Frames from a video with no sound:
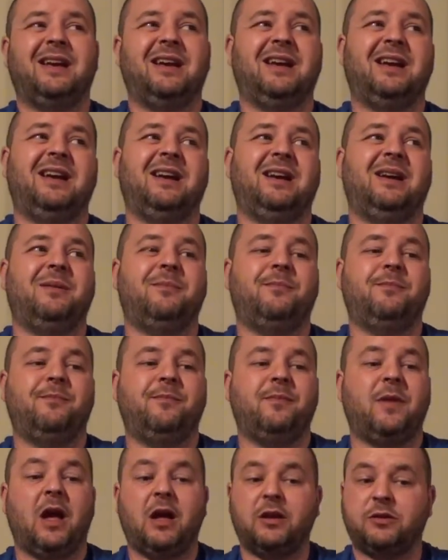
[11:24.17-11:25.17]

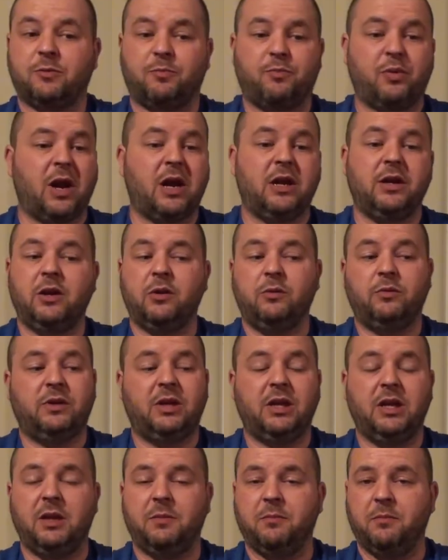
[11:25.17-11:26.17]
It's a brand new
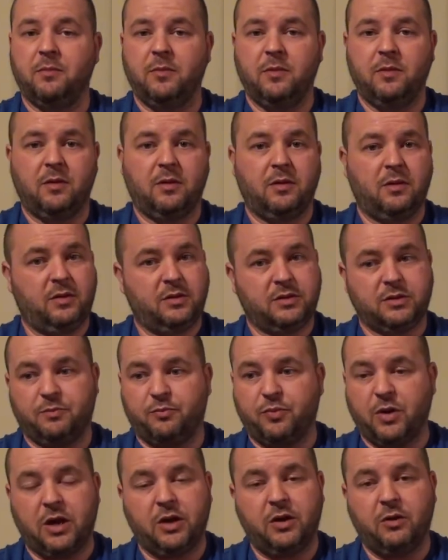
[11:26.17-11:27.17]
team. It's a
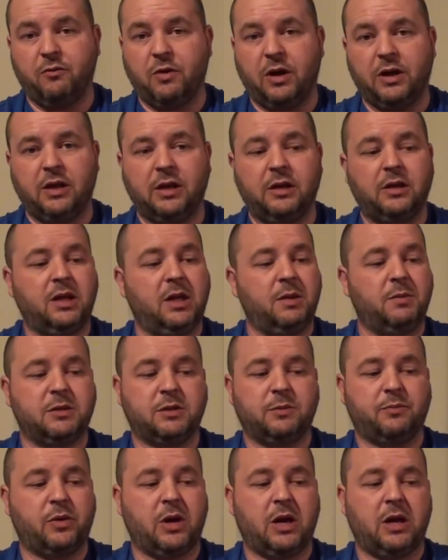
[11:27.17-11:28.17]
brand new writing team.
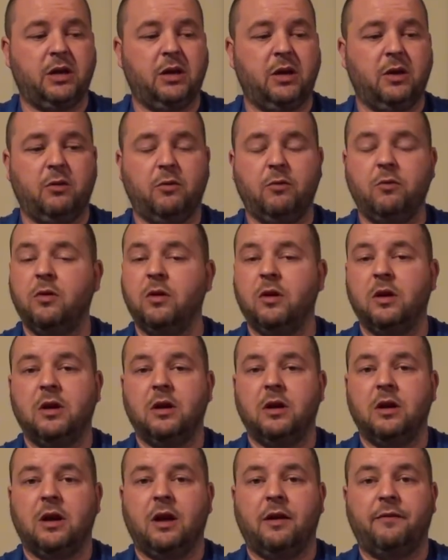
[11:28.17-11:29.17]
It's a brand new
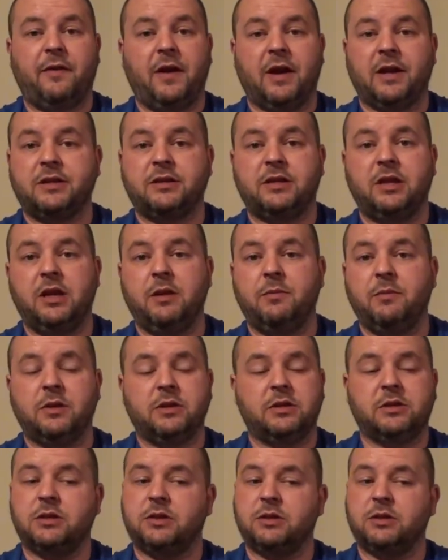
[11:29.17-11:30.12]
effects team.